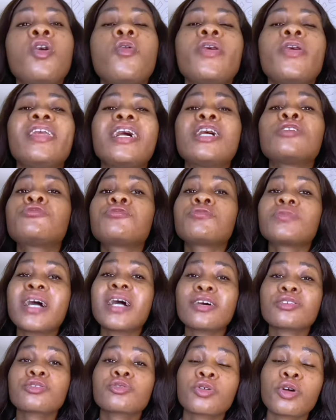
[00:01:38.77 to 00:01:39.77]
whether
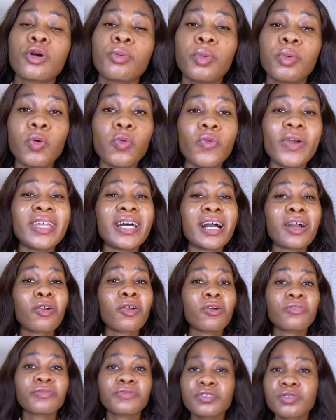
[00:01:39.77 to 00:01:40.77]
sugar scrub or whether
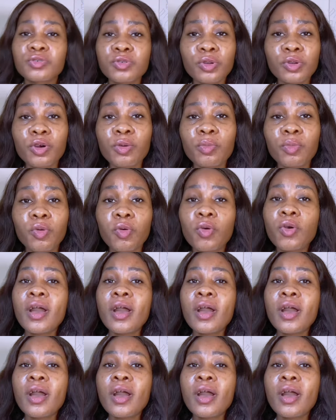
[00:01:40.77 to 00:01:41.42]
coffee scrub.